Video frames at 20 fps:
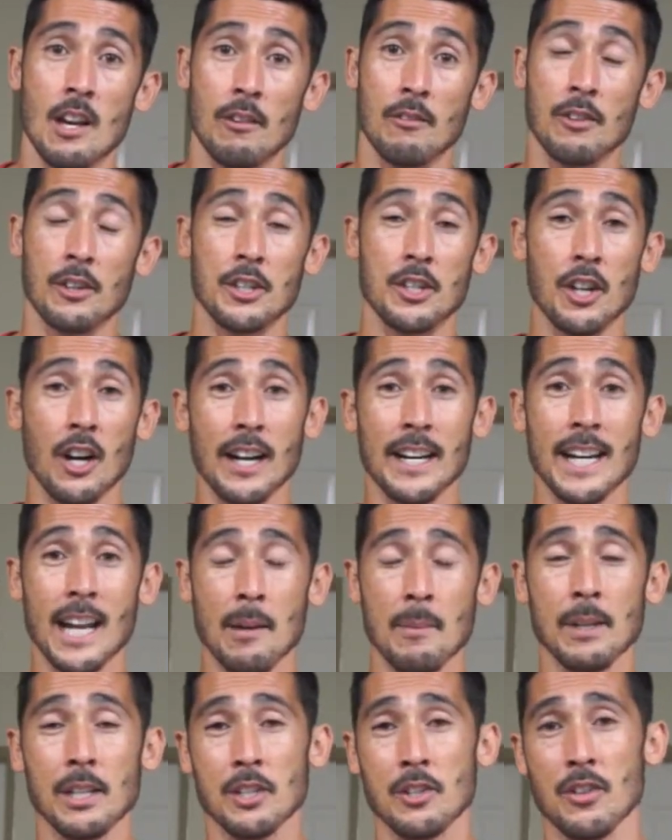For
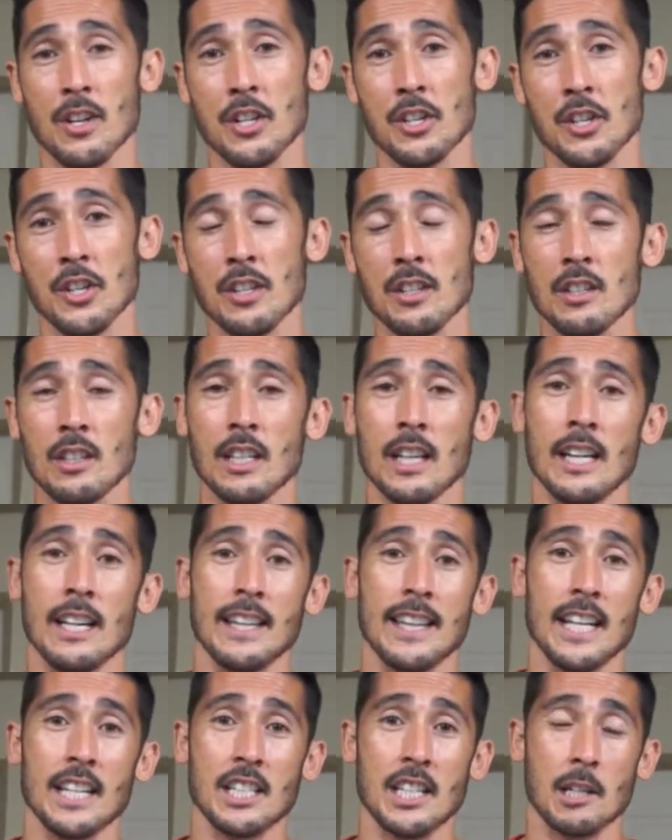dynamic stretching,
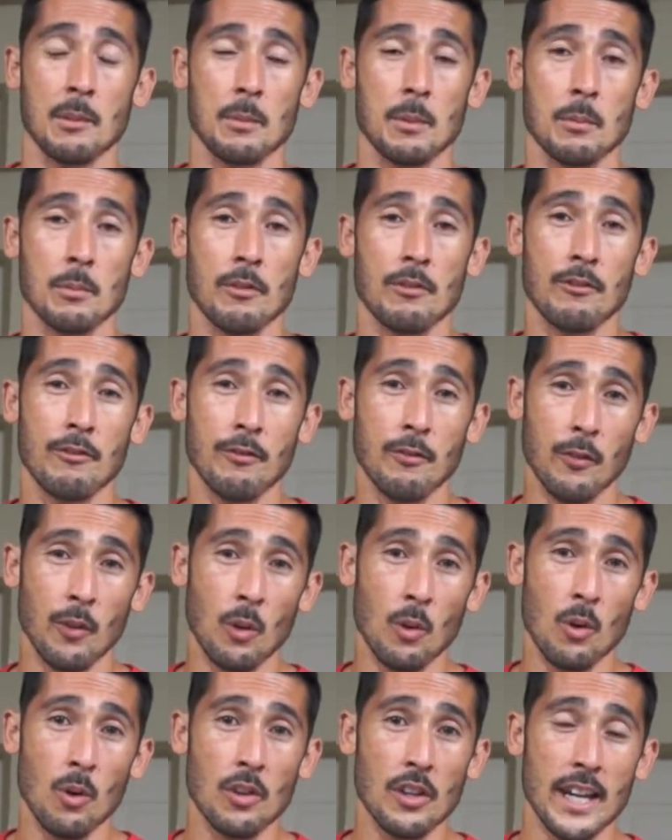that's going to be
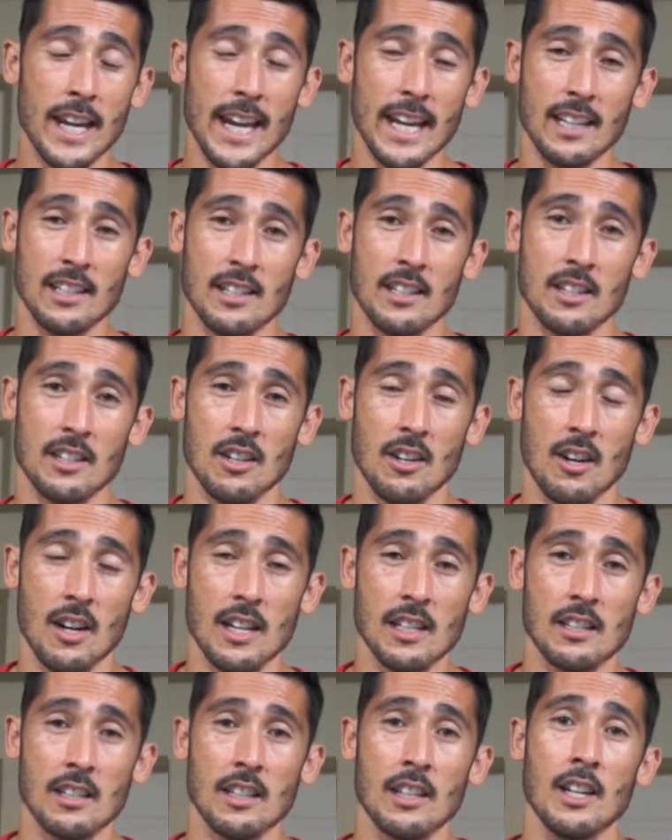before the
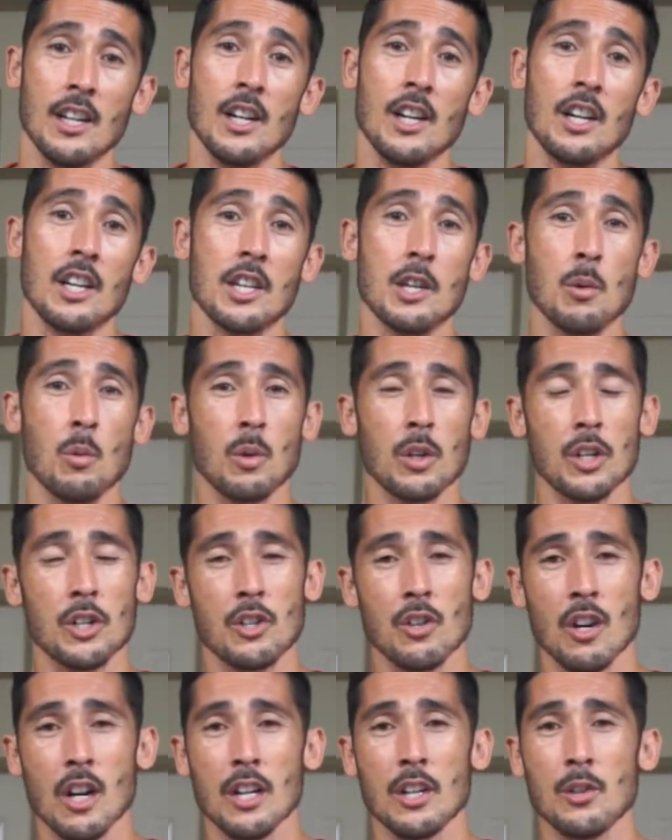exercise. You want to
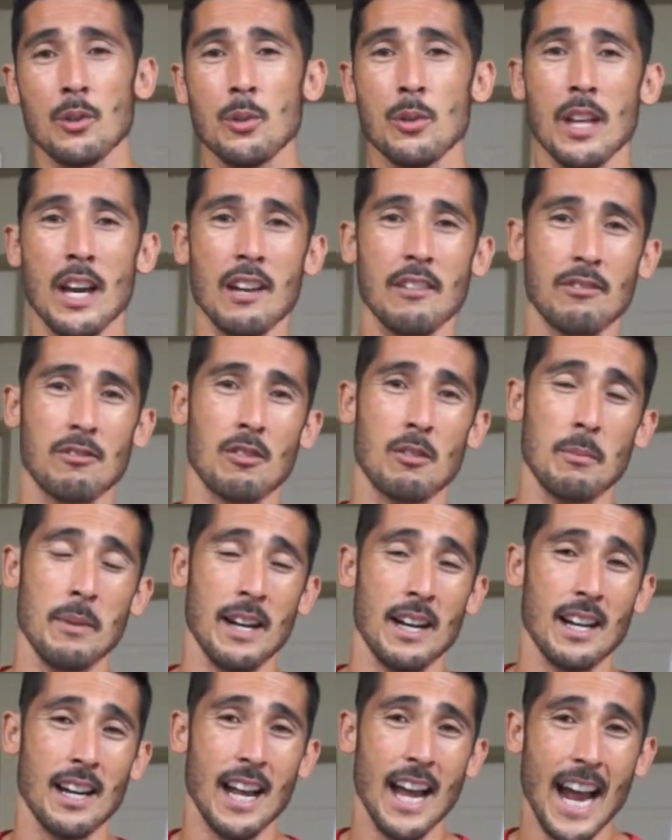try and do that for
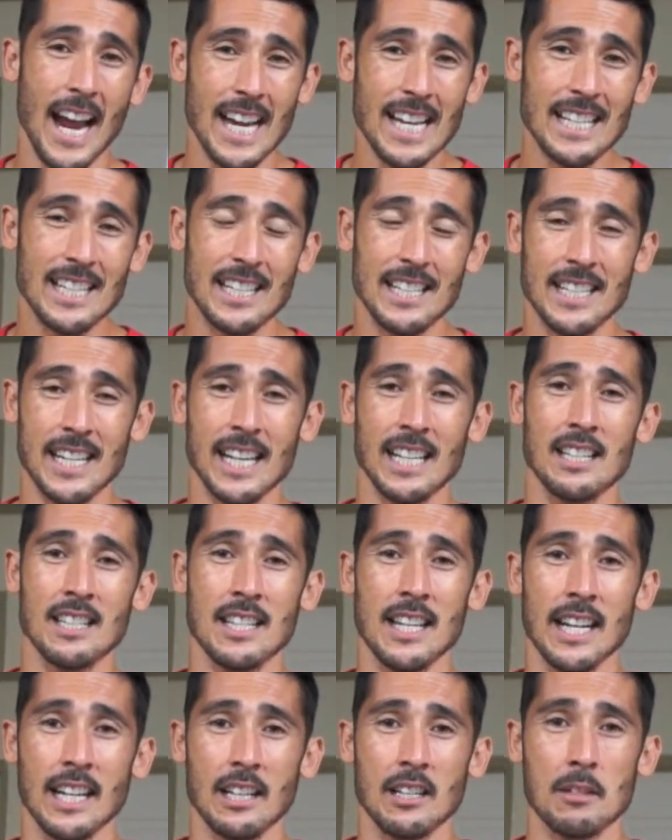about 8 to 10
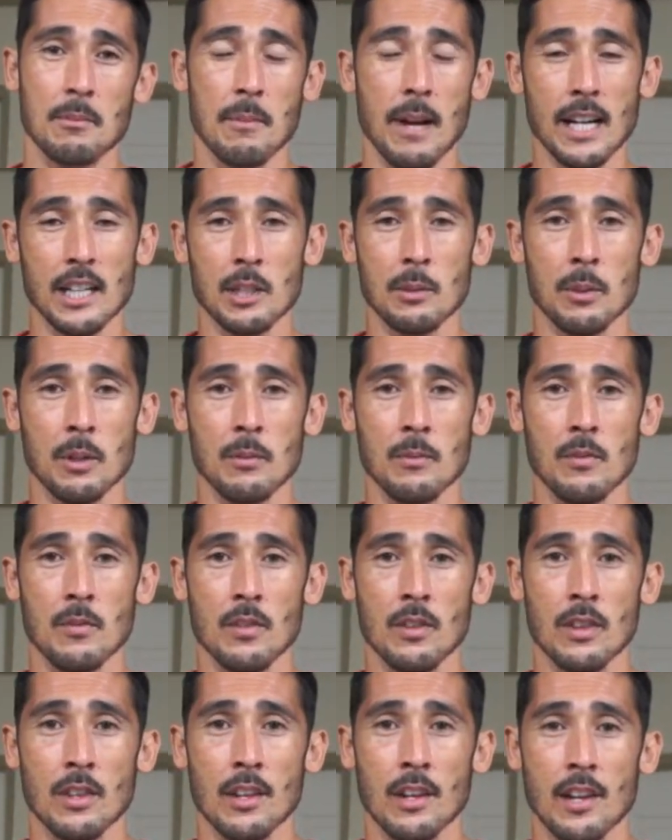seconds maximum,
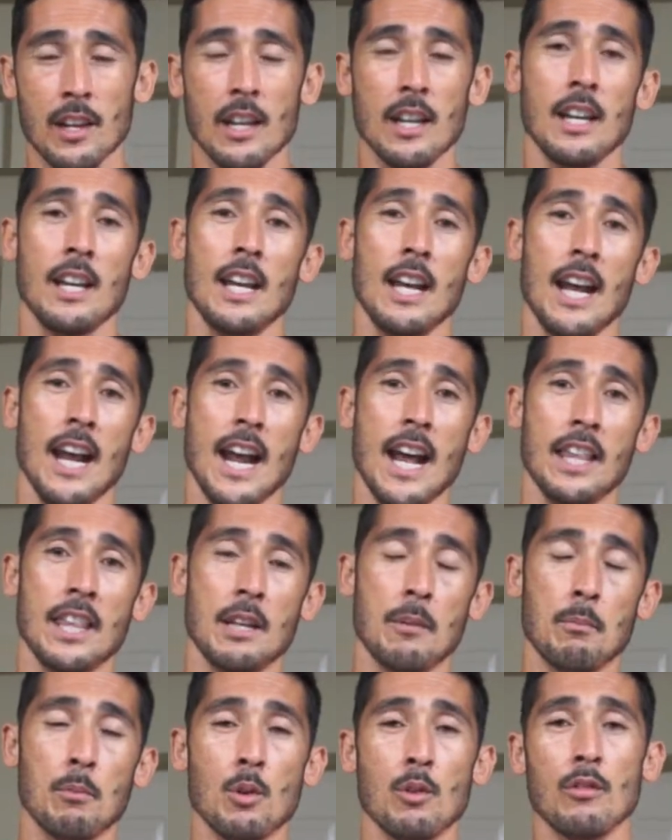and
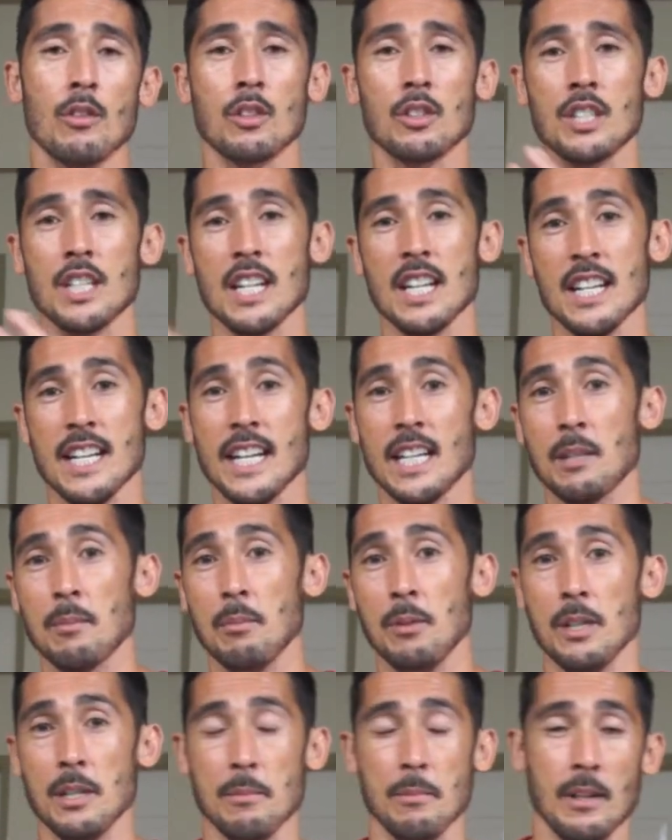then move on to your next
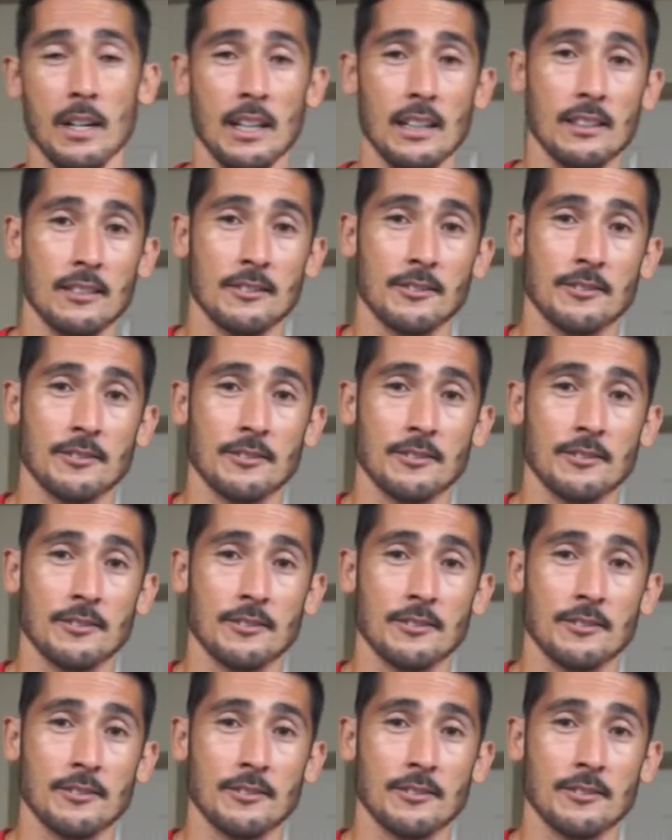body part.